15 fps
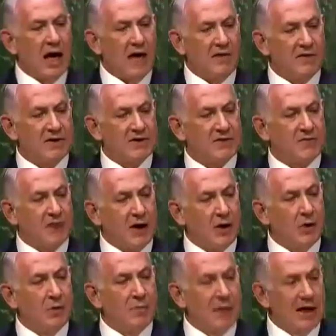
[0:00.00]
of its
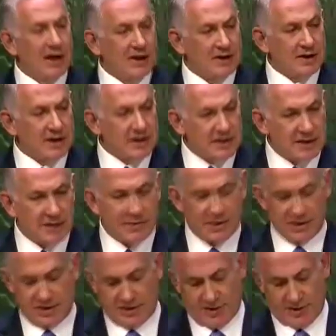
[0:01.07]
fellow militant
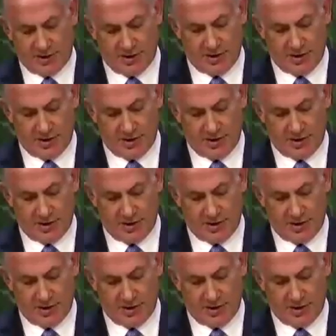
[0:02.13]
Islamists.